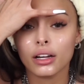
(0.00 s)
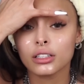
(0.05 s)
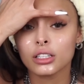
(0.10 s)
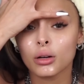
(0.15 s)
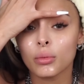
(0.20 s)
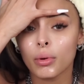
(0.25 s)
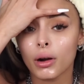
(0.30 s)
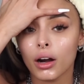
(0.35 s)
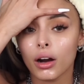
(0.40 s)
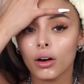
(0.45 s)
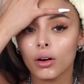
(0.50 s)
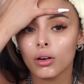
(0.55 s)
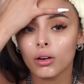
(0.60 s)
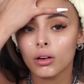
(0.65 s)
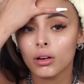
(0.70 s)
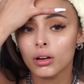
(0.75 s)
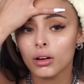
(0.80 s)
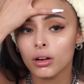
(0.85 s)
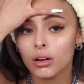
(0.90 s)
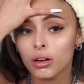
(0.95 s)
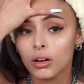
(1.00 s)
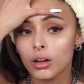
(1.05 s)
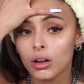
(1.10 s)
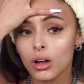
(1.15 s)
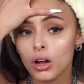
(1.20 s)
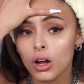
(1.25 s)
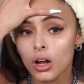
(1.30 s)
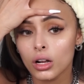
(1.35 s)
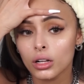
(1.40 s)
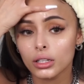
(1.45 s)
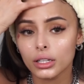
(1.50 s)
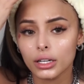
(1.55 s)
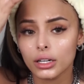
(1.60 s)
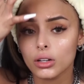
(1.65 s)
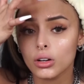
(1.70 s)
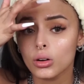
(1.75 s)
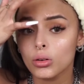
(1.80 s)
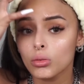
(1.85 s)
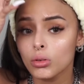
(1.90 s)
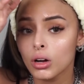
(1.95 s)
on the brow. Did
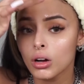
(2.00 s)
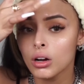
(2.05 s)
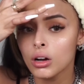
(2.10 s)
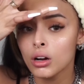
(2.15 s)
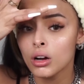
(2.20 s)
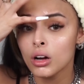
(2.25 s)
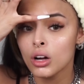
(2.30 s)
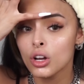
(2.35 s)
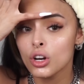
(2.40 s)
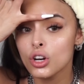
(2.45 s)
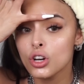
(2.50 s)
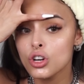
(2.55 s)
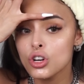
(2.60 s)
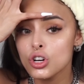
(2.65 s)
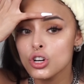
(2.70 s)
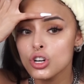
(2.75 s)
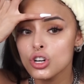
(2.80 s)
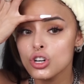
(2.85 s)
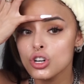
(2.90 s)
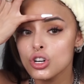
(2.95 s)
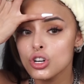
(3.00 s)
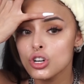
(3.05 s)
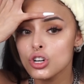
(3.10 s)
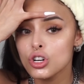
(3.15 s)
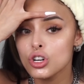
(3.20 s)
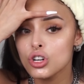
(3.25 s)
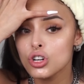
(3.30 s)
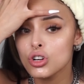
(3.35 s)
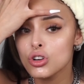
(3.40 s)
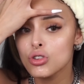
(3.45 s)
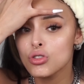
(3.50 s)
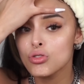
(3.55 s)
it go? And